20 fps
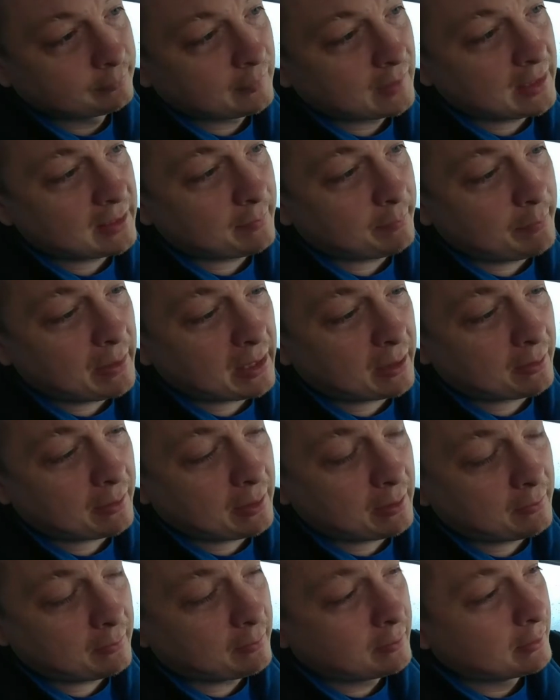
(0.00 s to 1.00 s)
This is bigger
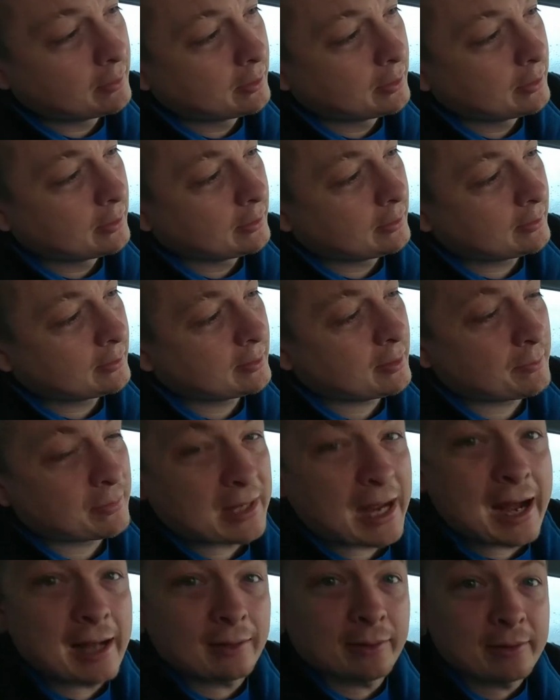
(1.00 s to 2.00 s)
than some
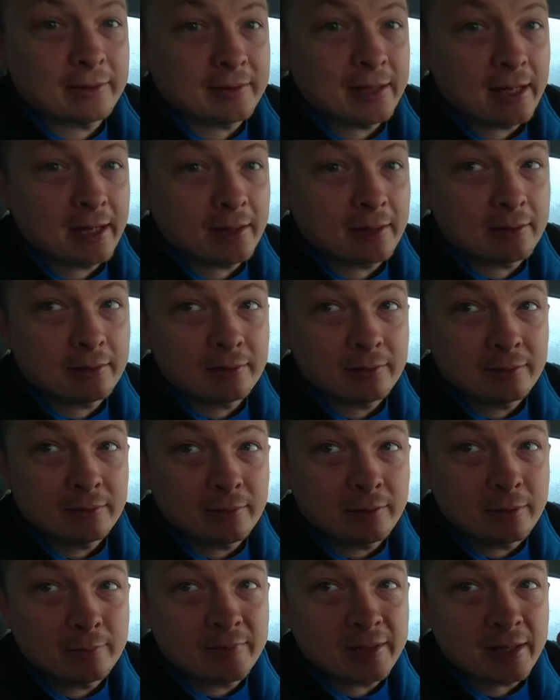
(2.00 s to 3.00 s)
toddler's hand.
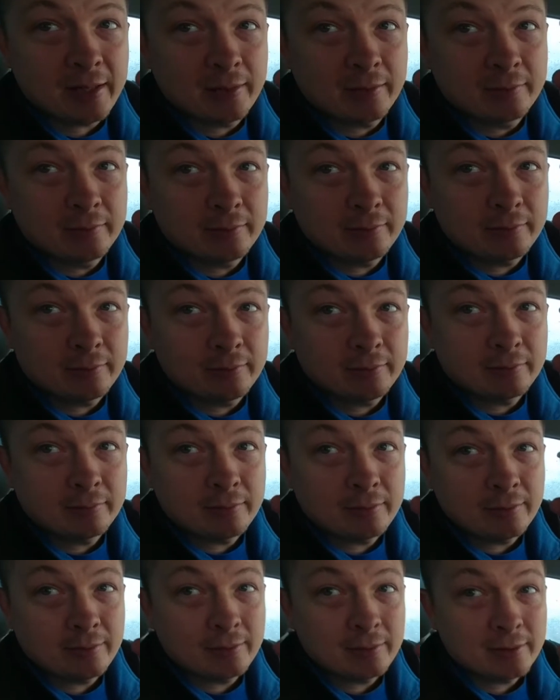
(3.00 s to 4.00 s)
You know what I'm saying?
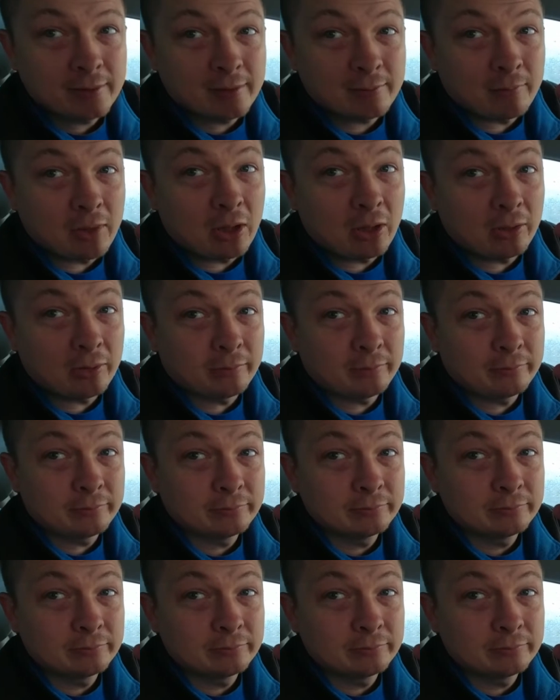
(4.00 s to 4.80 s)
Small.